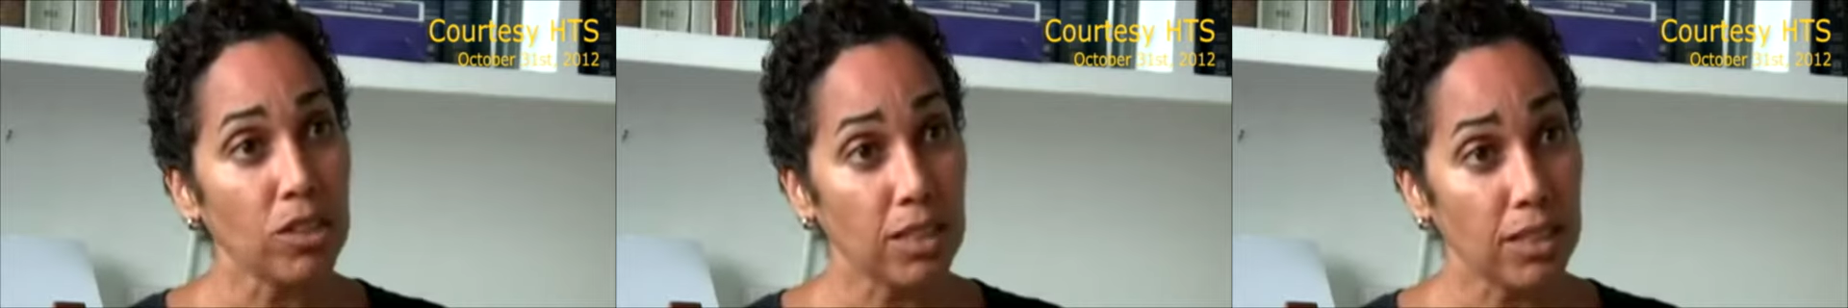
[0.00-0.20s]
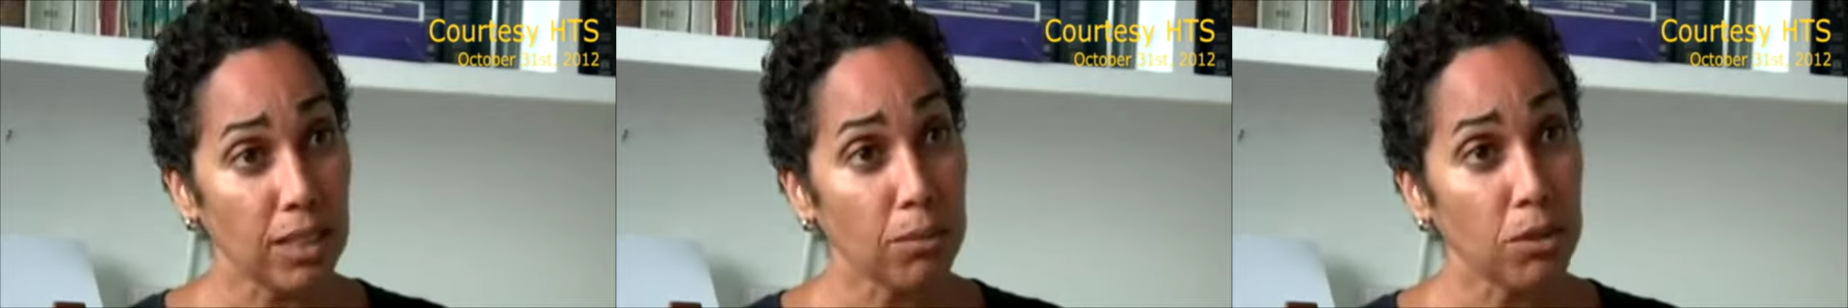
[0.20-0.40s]

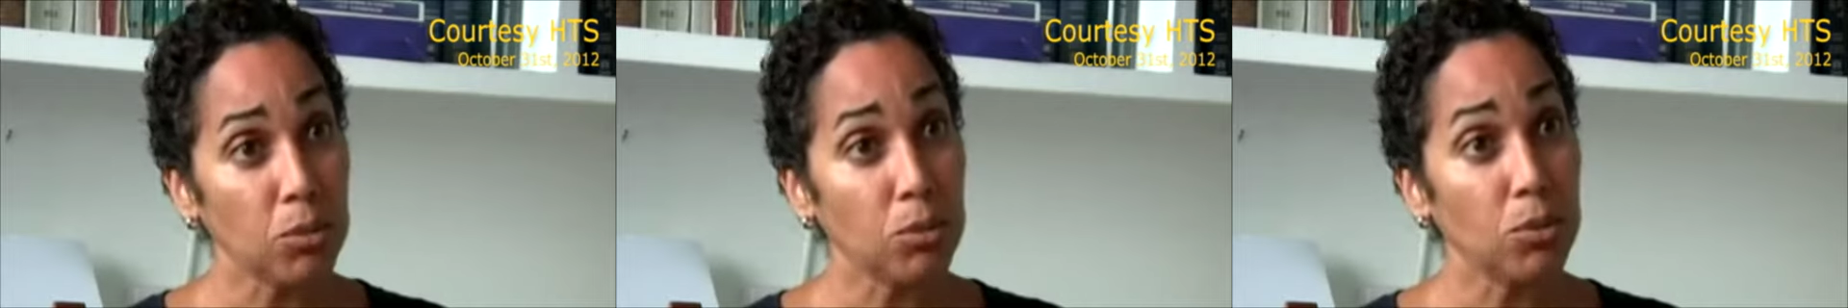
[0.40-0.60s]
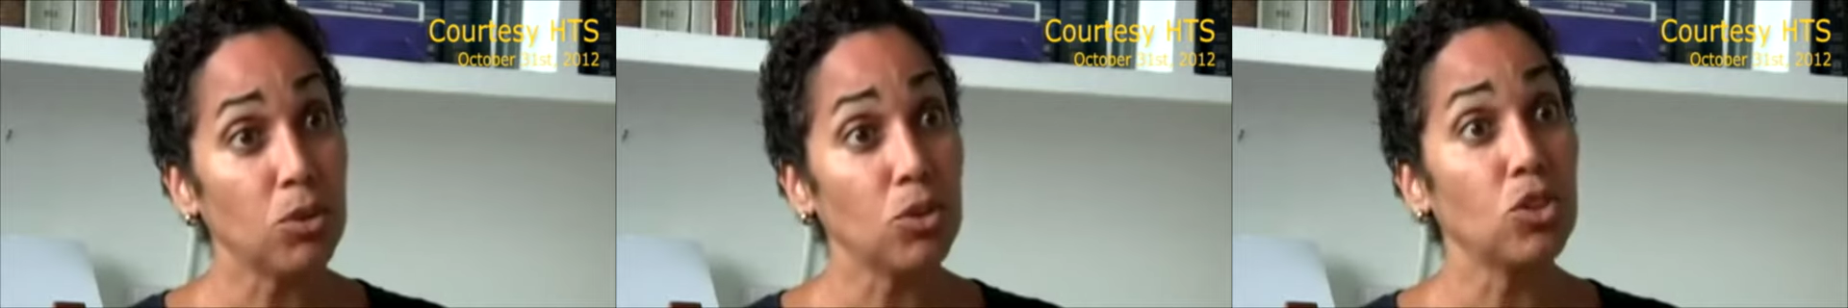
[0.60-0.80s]

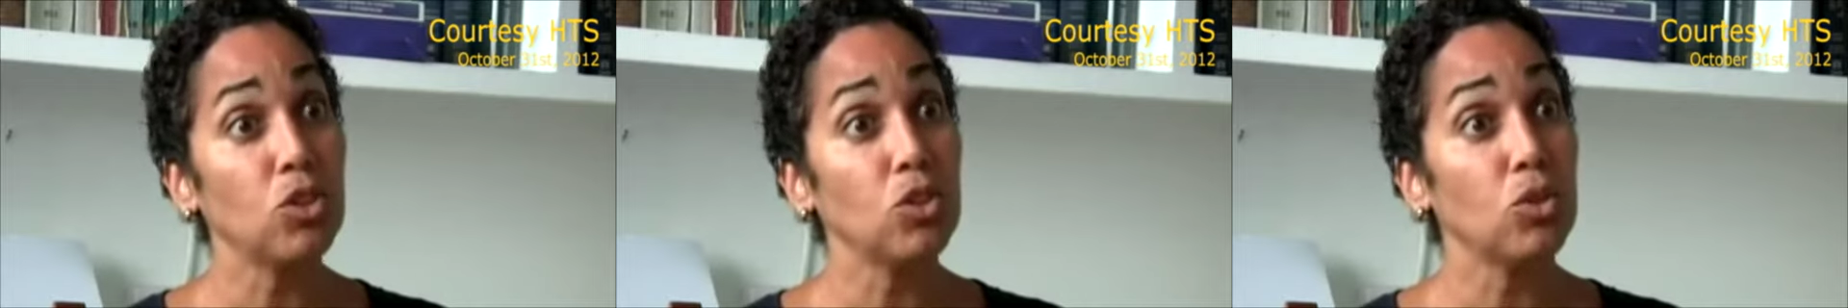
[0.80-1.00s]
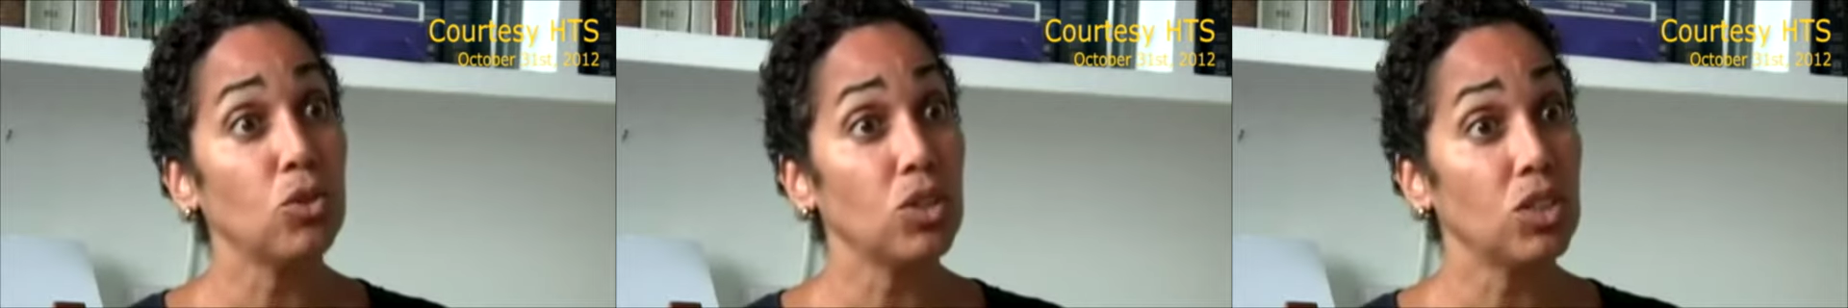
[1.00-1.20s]
susceptible
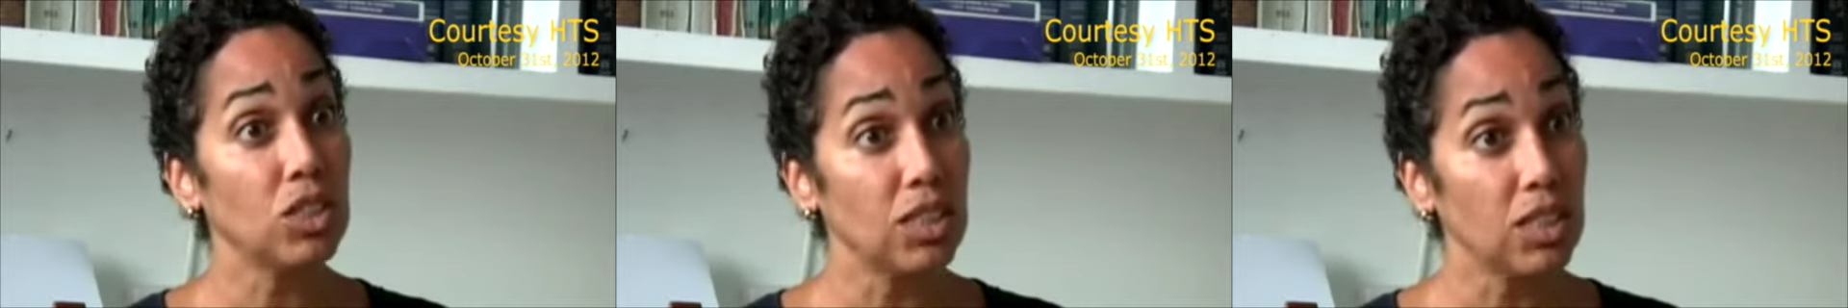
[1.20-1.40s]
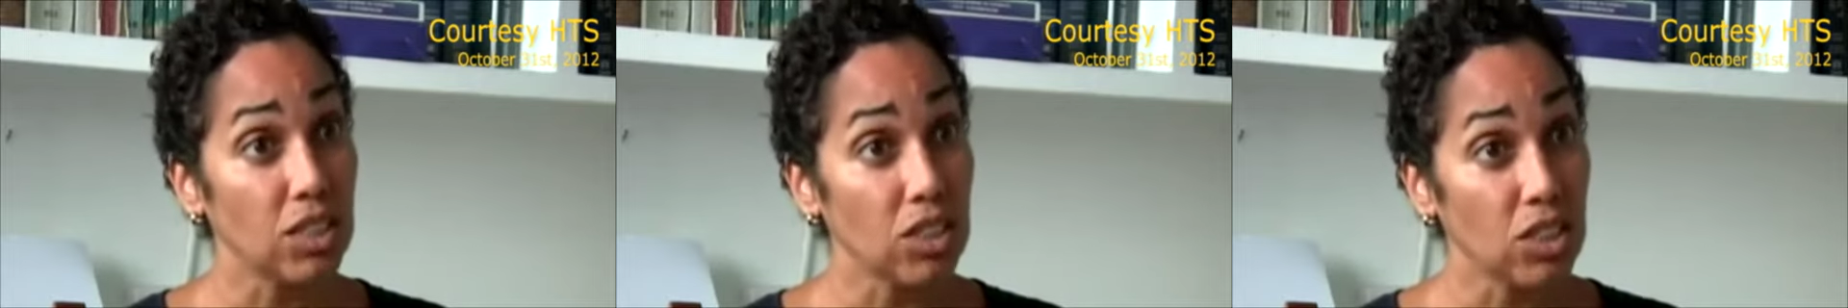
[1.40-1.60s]
to
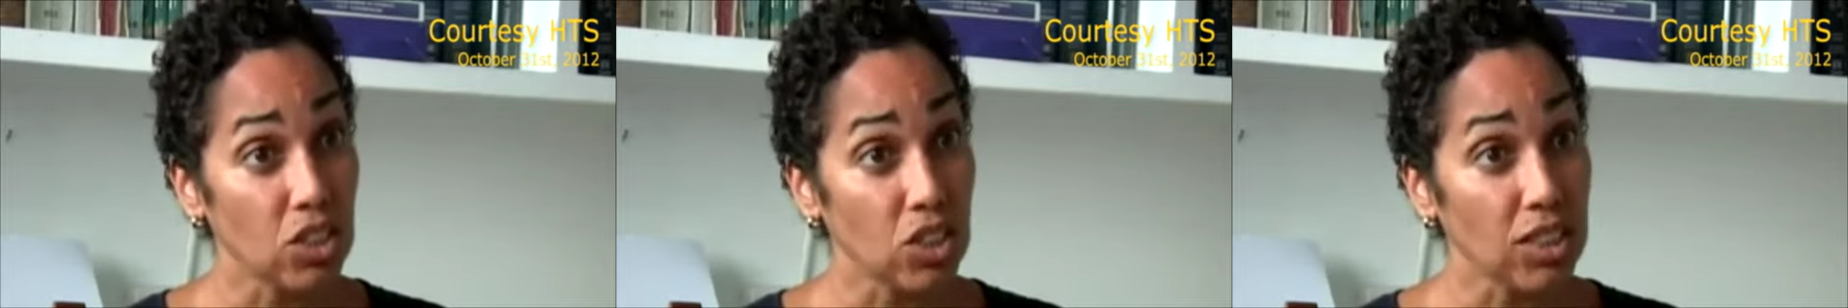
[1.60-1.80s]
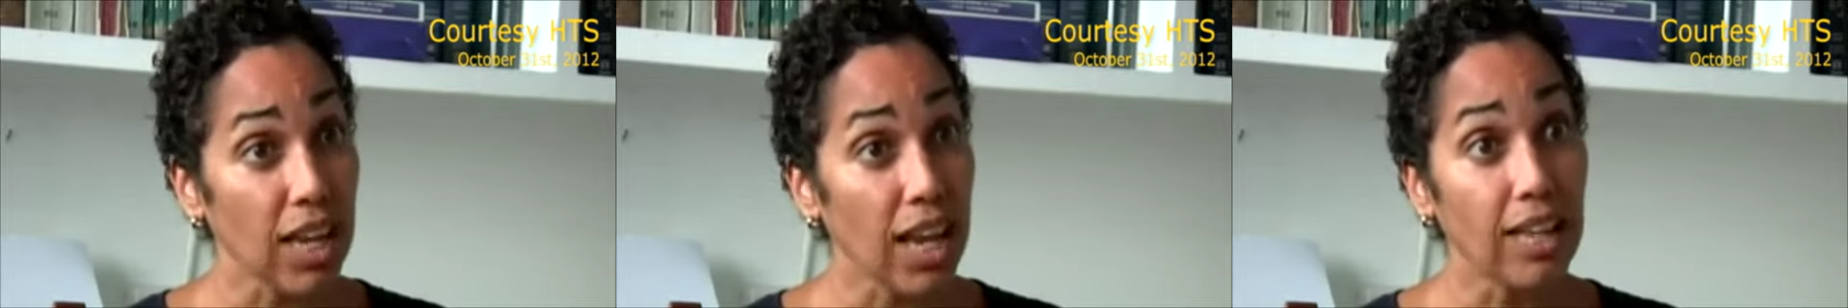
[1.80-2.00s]
diseases
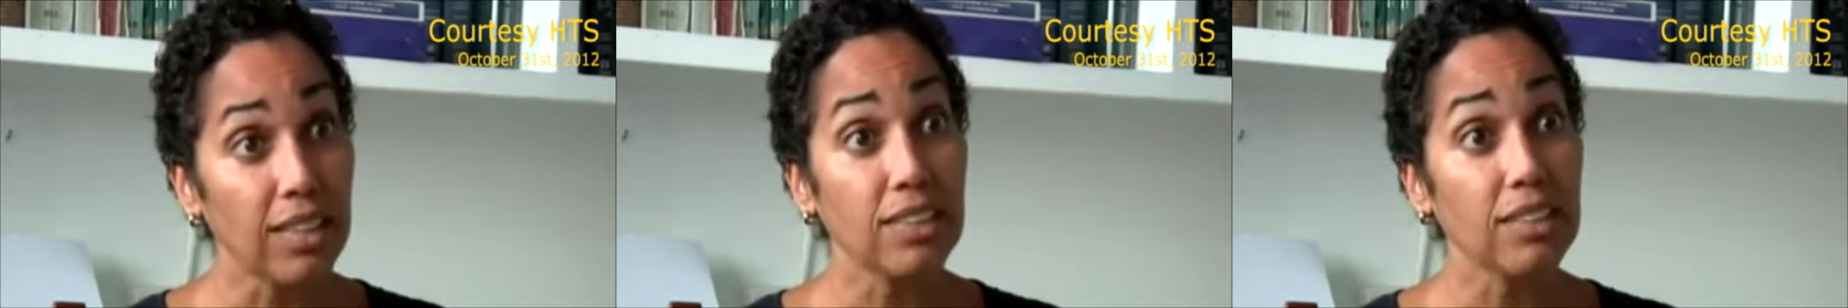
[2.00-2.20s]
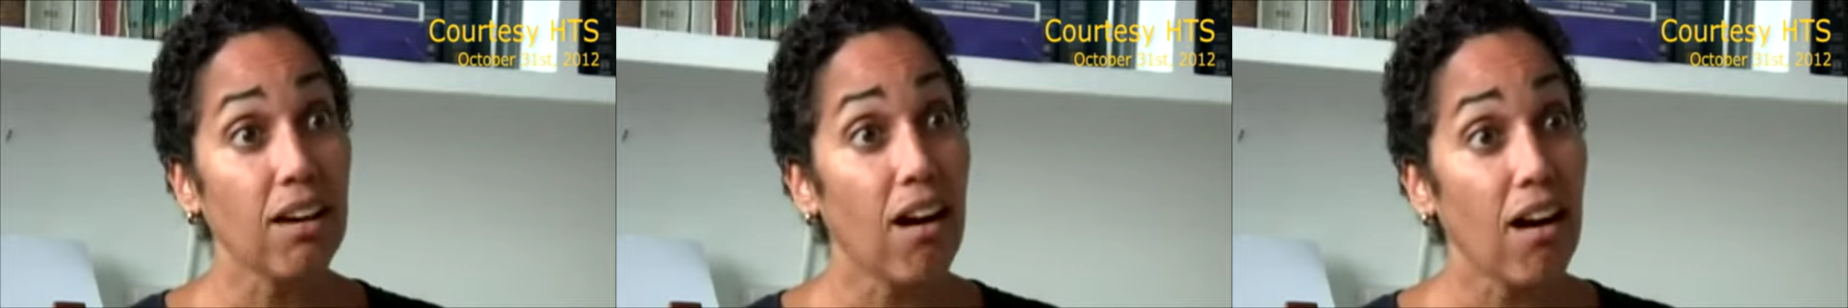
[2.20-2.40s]
such as
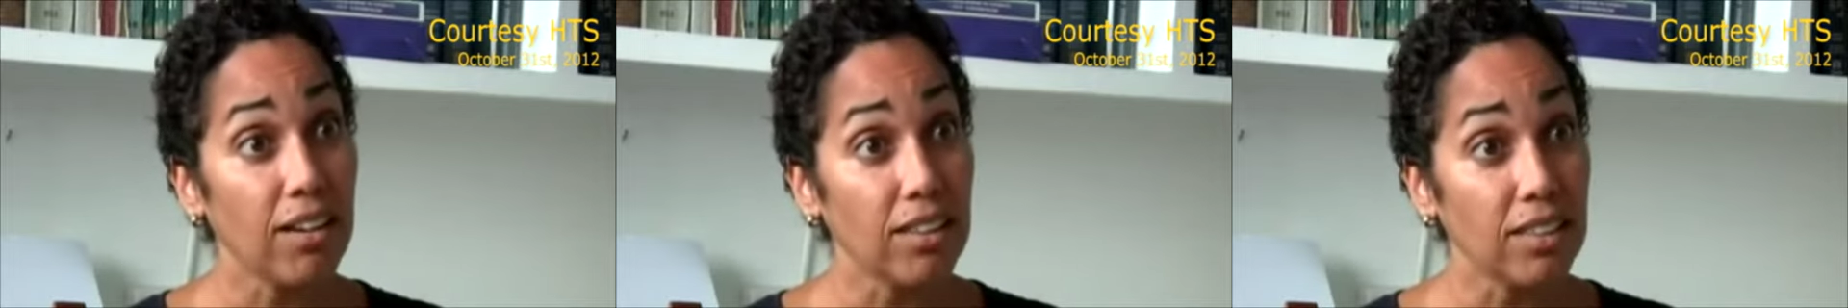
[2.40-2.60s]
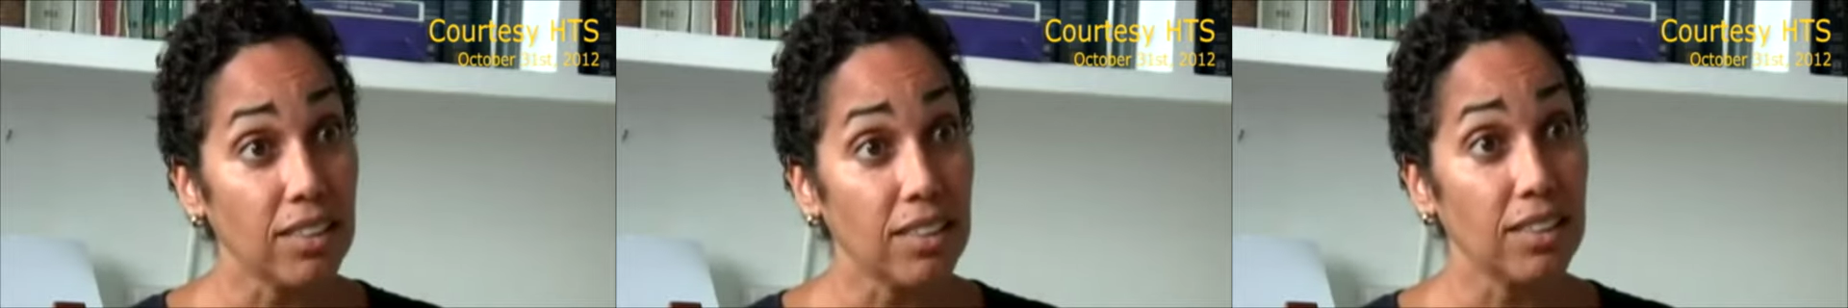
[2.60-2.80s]
cancer,
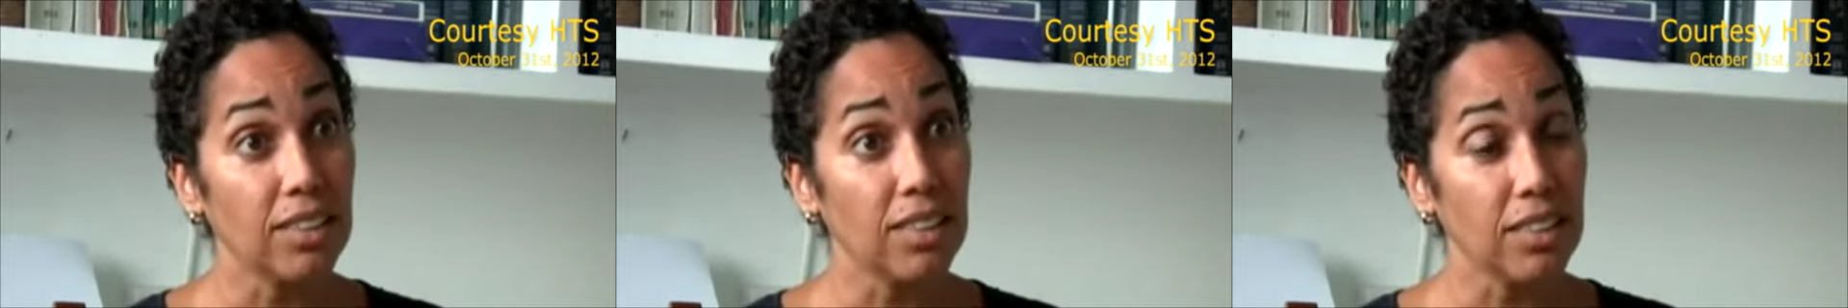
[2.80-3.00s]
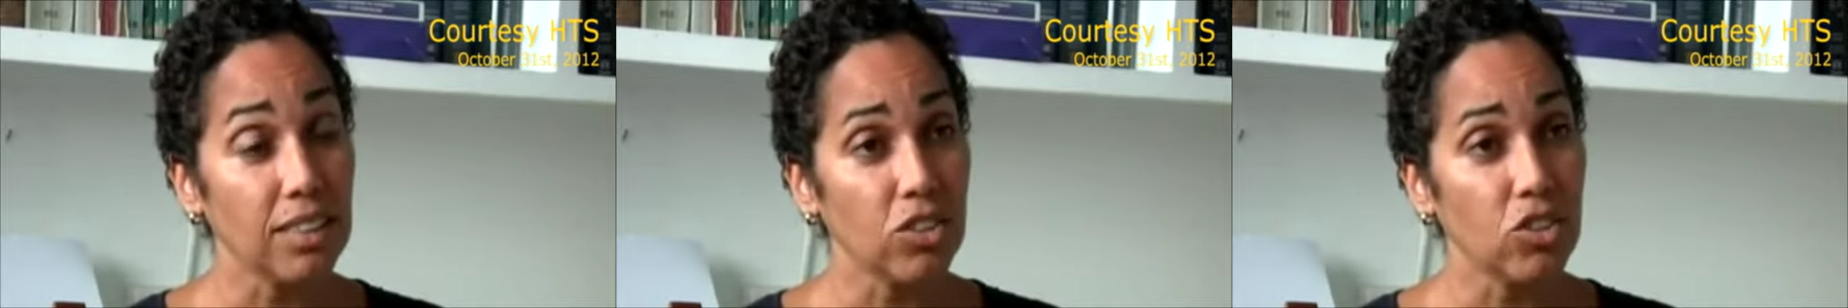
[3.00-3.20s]
heart disease,
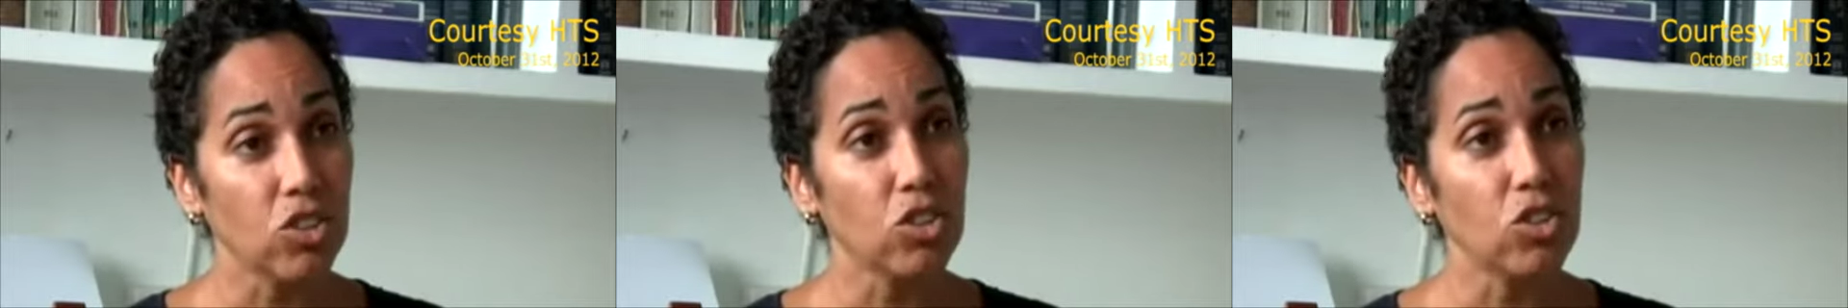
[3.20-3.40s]
etc.